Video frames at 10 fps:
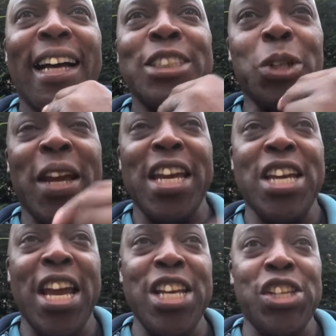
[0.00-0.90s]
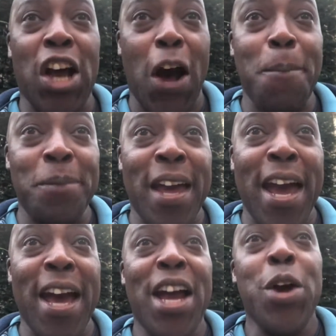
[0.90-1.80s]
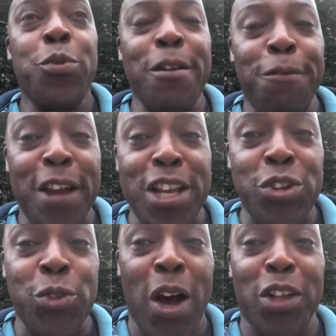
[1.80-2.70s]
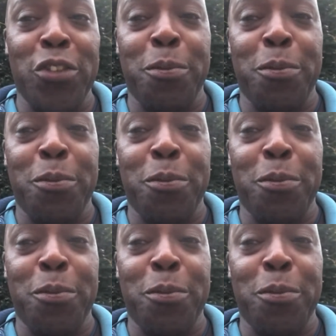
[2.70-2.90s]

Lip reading: So he's come there with his grant of